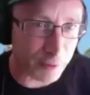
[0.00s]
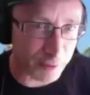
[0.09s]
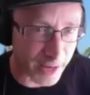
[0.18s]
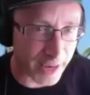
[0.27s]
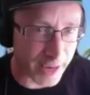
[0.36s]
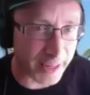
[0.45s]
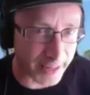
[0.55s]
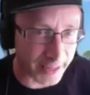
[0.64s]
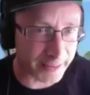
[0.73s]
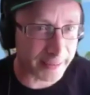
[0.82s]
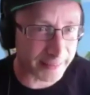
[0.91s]
Yeah,
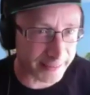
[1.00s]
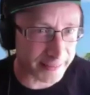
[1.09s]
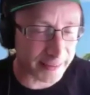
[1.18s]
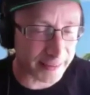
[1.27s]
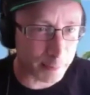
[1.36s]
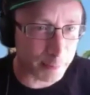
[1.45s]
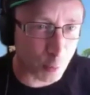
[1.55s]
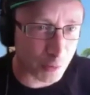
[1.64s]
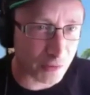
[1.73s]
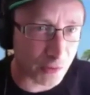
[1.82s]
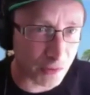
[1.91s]
yeah. There's some
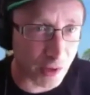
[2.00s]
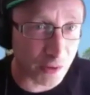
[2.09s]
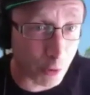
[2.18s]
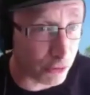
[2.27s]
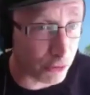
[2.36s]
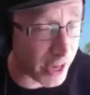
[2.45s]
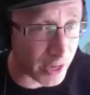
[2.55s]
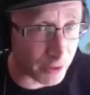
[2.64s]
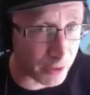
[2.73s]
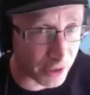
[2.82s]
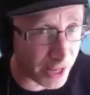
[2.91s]
twists and turns. Well,
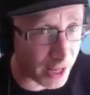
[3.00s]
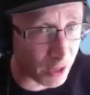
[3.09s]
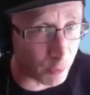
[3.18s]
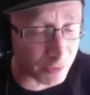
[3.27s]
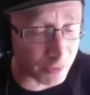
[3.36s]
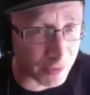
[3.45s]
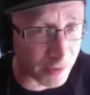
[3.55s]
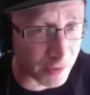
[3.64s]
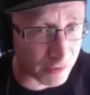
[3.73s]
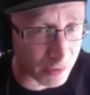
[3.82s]
Janelle, obviously, there's a